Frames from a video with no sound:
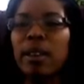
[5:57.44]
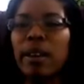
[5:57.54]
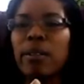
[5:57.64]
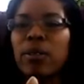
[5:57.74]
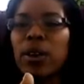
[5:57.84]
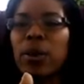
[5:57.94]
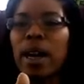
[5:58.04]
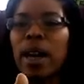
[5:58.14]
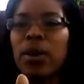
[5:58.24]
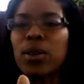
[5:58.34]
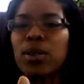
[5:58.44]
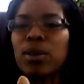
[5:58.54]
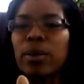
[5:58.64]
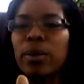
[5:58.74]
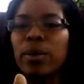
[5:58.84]
of your house
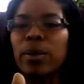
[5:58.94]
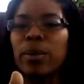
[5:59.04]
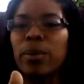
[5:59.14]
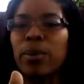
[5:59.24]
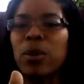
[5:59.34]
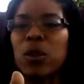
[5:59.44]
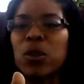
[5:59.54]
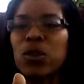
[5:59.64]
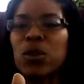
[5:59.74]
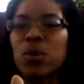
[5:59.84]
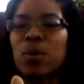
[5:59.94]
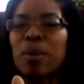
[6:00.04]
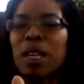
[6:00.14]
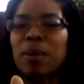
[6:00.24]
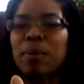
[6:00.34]
will consume
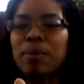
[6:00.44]
me.